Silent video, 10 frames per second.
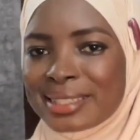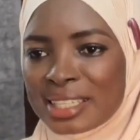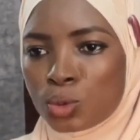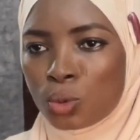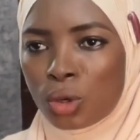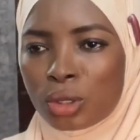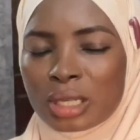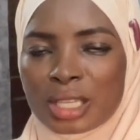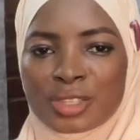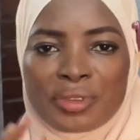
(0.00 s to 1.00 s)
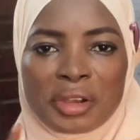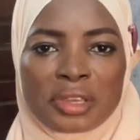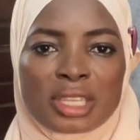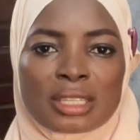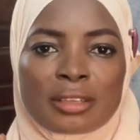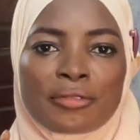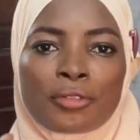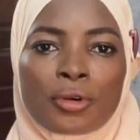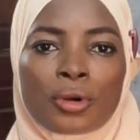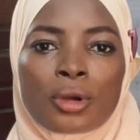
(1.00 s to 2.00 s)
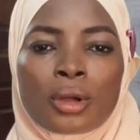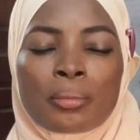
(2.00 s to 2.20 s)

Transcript: This one is very easy for